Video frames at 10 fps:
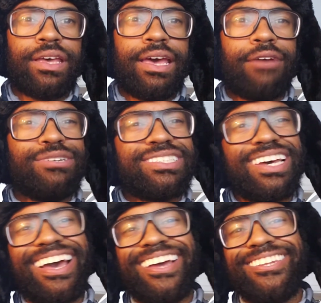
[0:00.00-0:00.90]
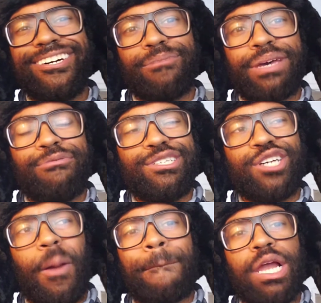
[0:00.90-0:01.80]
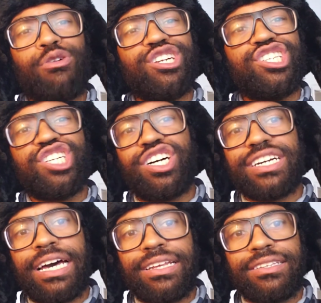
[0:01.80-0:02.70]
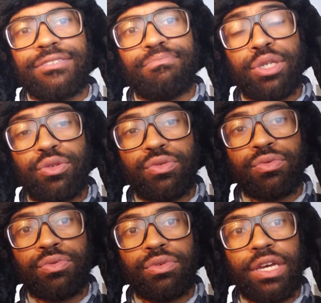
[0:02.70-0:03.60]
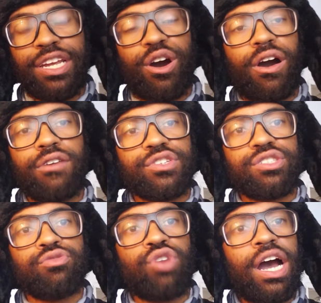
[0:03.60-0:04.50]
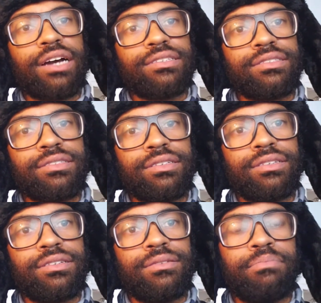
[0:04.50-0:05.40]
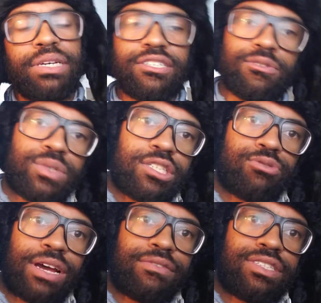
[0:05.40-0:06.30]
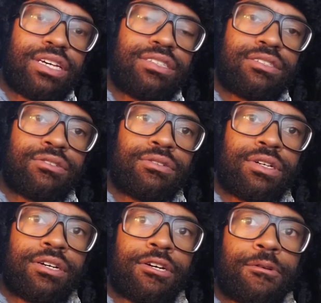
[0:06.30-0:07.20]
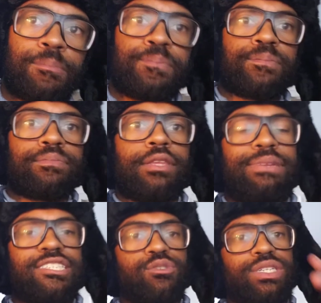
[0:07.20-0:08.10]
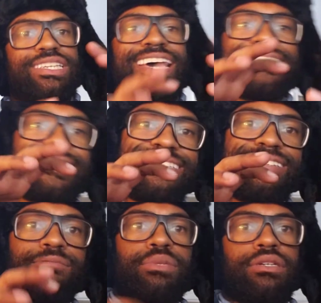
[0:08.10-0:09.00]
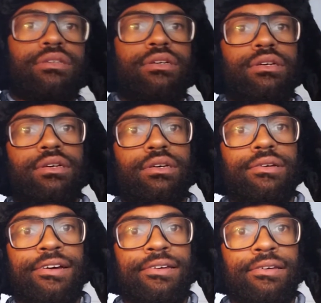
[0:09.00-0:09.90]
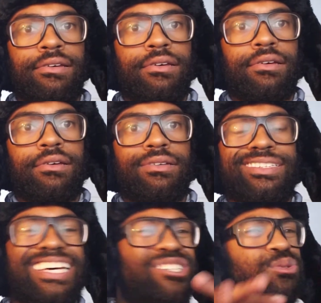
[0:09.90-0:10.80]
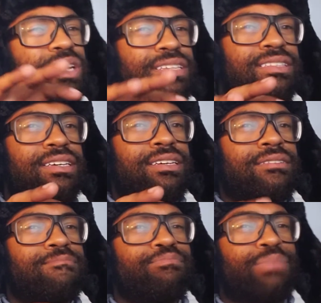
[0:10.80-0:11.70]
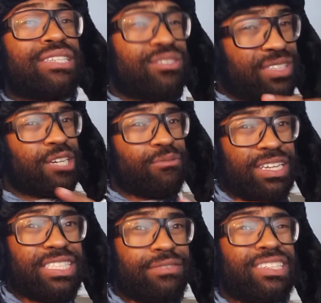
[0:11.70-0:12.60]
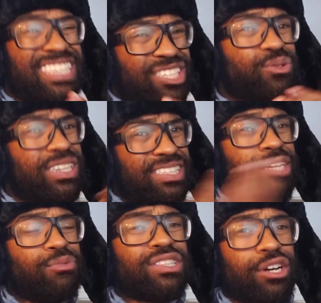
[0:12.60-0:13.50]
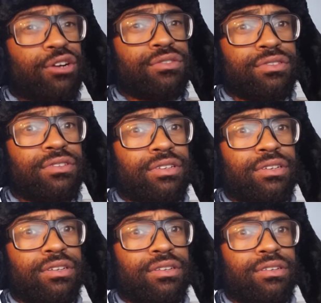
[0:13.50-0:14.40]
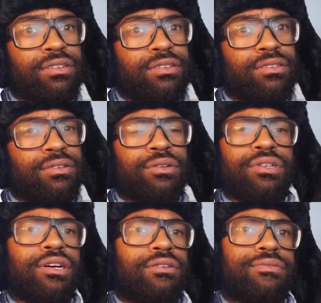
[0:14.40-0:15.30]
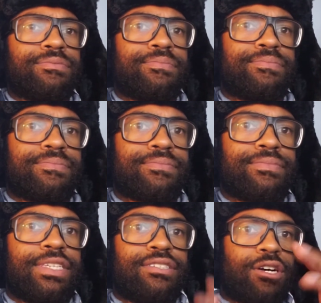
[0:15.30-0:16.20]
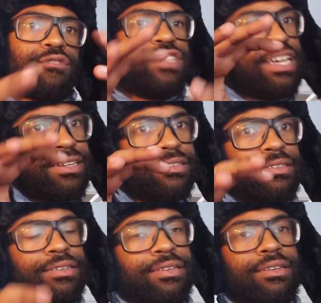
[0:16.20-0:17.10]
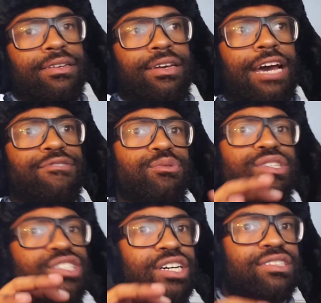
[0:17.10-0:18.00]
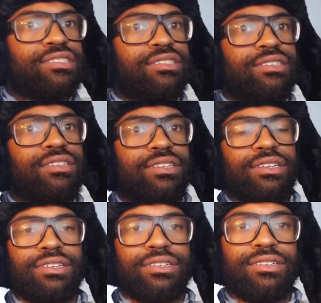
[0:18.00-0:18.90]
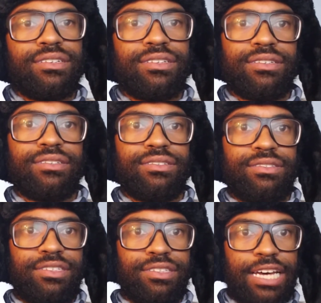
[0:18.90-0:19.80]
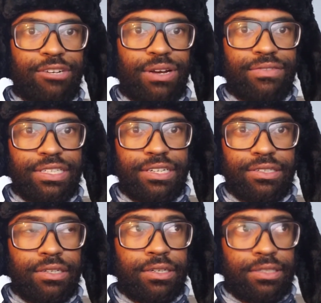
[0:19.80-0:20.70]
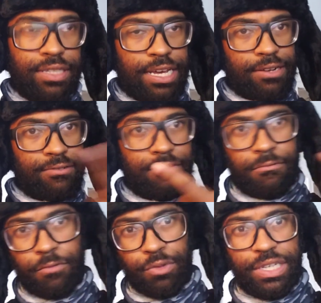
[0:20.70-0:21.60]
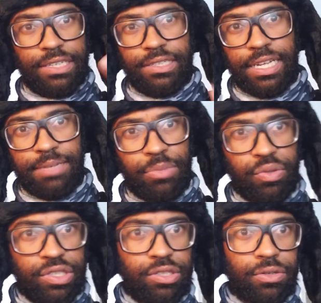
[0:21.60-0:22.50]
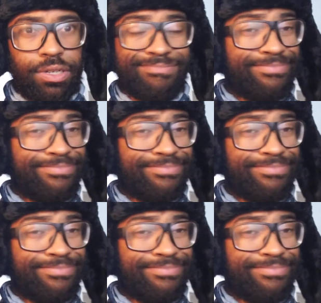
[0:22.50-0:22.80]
and we say, hey, look, man, we're just gonna blow a chunk out of this moon and harvest the rocks, messes with its gravitational, messes with its axis a little bit, right? Does that do anything based on of relativity? Does that do anything with the Earth, or no? Does the Earth then have to adjust to that gravitation, to that rotation that the moon is doing?